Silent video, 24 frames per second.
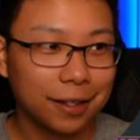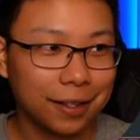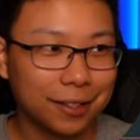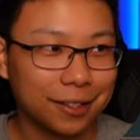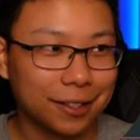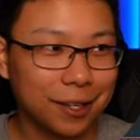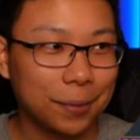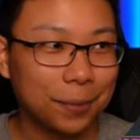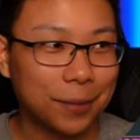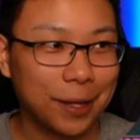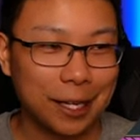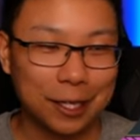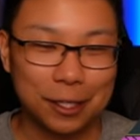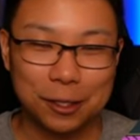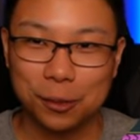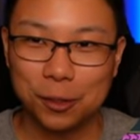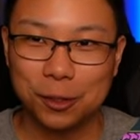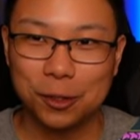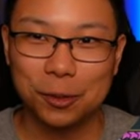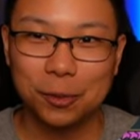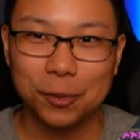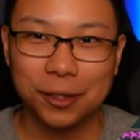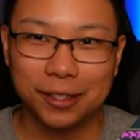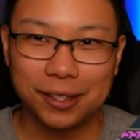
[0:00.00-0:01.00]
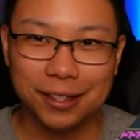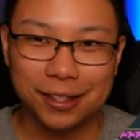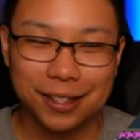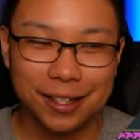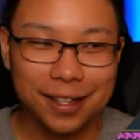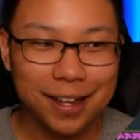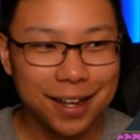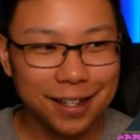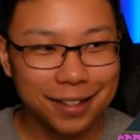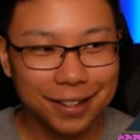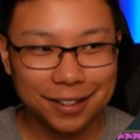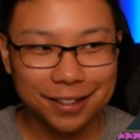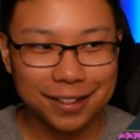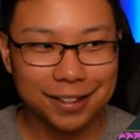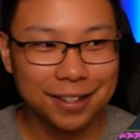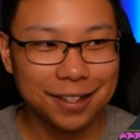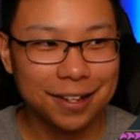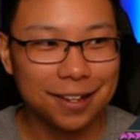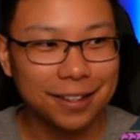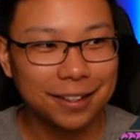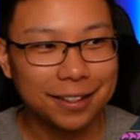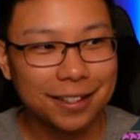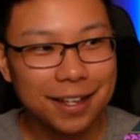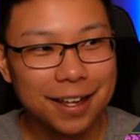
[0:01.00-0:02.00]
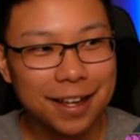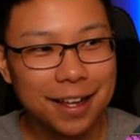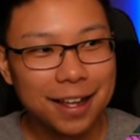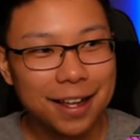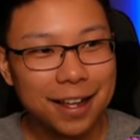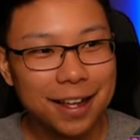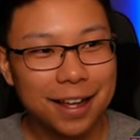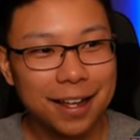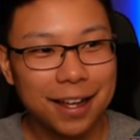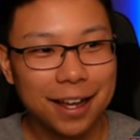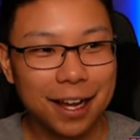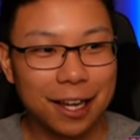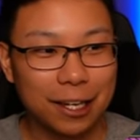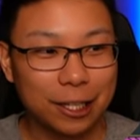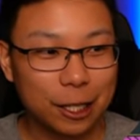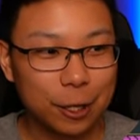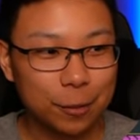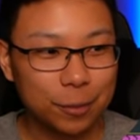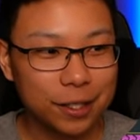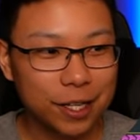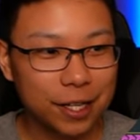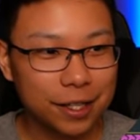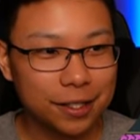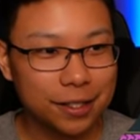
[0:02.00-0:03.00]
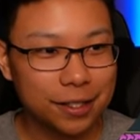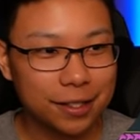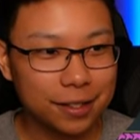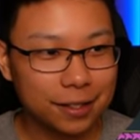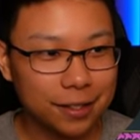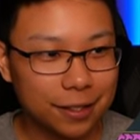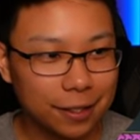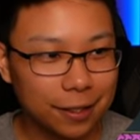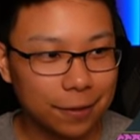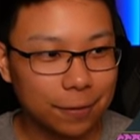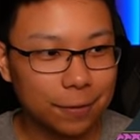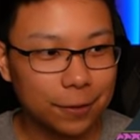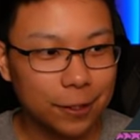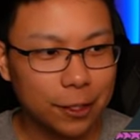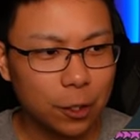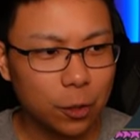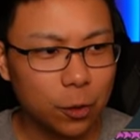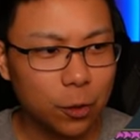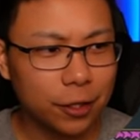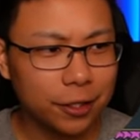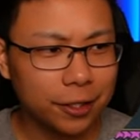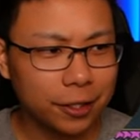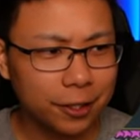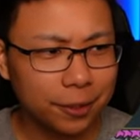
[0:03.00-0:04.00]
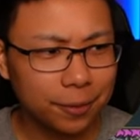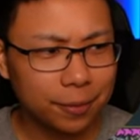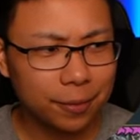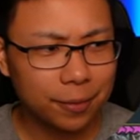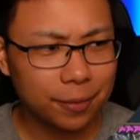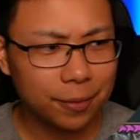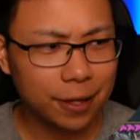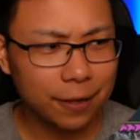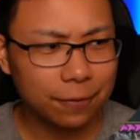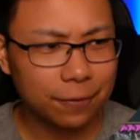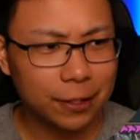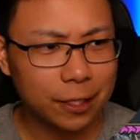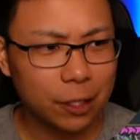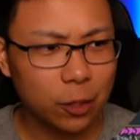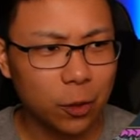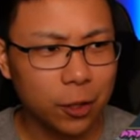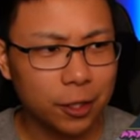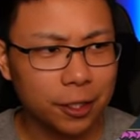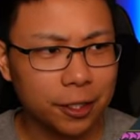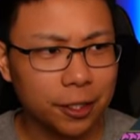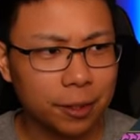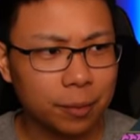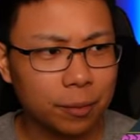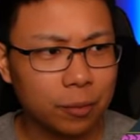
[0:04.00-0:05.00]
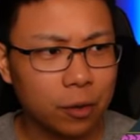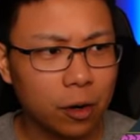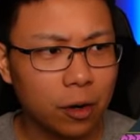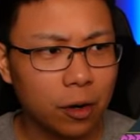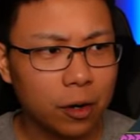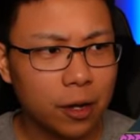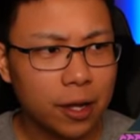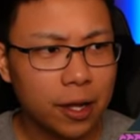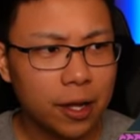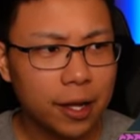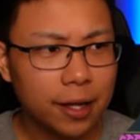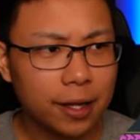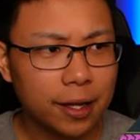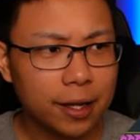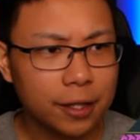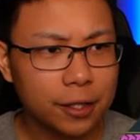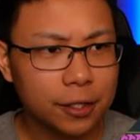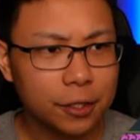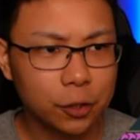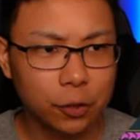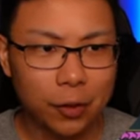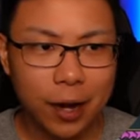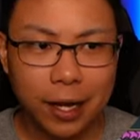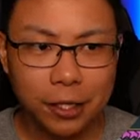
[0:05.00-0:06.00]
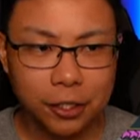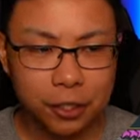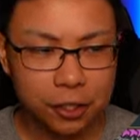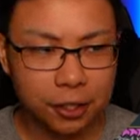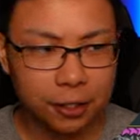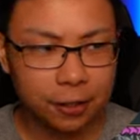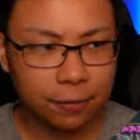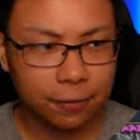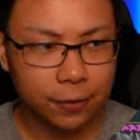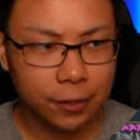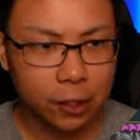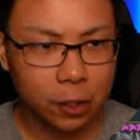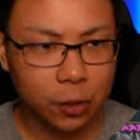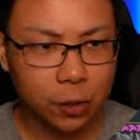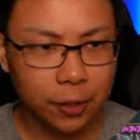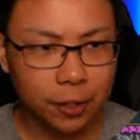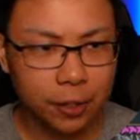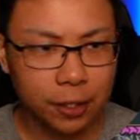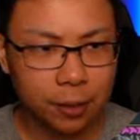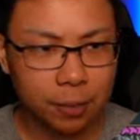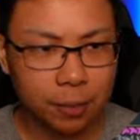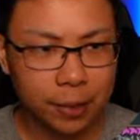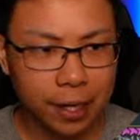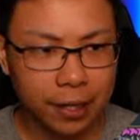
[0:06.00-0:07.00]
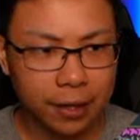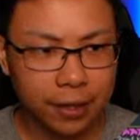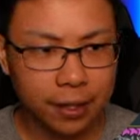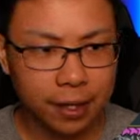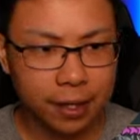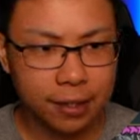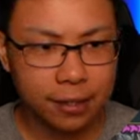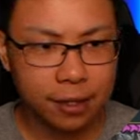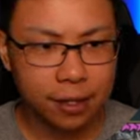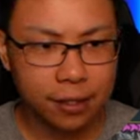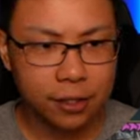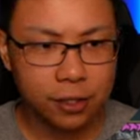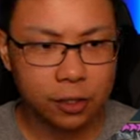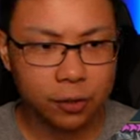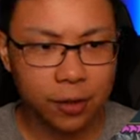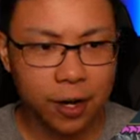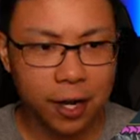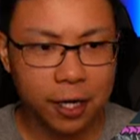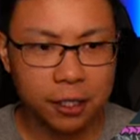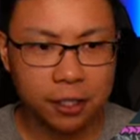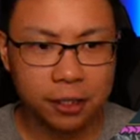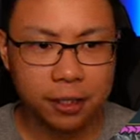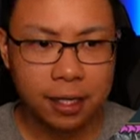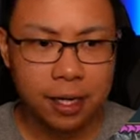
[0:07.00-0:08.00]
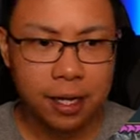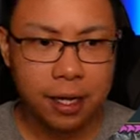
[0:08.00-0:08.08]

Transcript: Nubkix was the one that was like, hey, look at this cock. Uh, Nubkix did a video on him, a video on him. Scratch did a video on him, and I think I saw Scratch